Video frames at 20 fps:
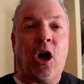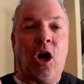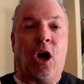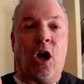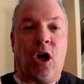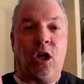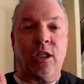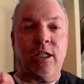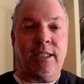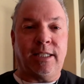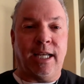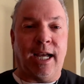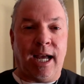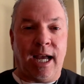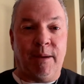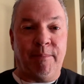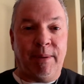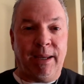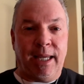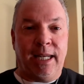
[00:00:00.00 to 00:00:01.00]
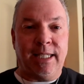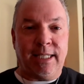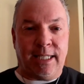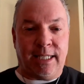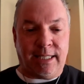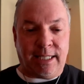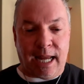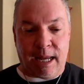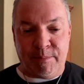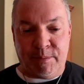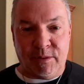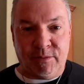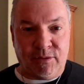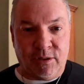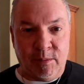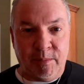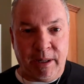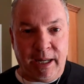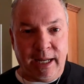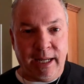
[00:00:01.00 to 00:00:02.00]
all the time. It is a staple
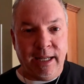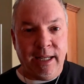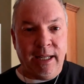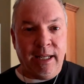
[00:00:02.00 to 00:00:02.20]
for me.